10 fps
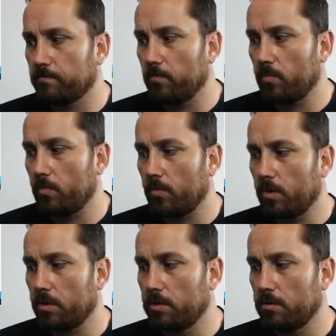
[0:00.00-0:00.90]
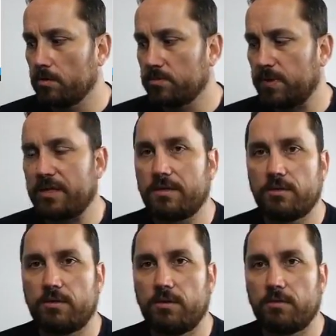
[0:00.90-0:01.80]
spend a
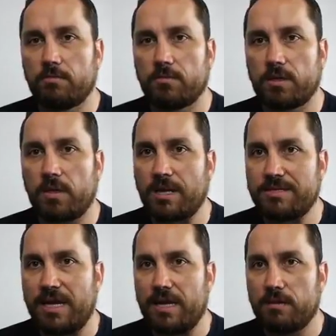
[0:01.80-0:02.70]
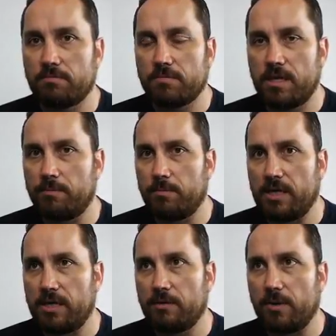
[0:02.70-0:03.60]
day in a meeting about
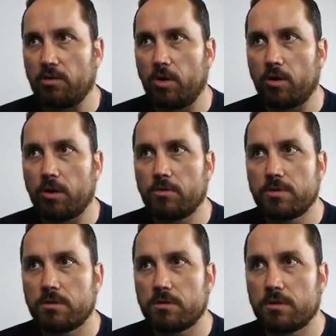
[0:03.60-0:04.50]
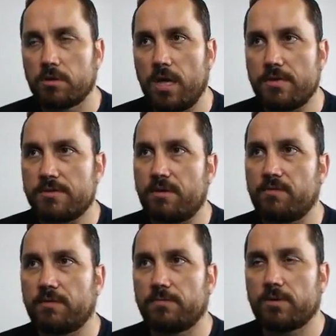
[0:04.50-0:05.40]
logos instead of collecting and
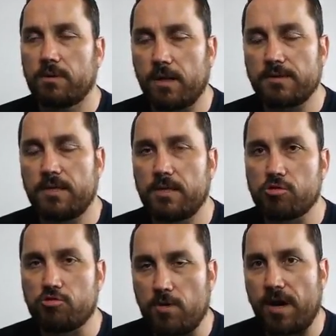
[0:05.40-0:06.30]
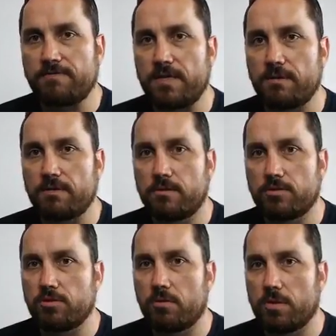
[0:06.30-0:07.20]
crafting their stories
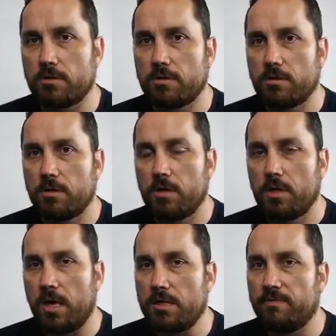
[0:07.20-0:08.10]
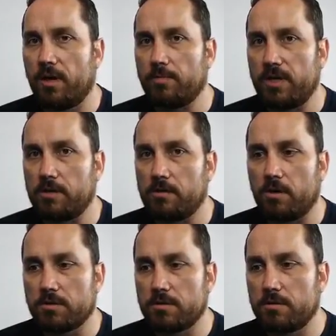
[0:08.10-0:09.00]
and developing an arsenal of
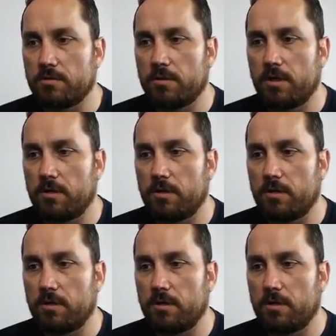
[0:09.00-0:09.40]
stories.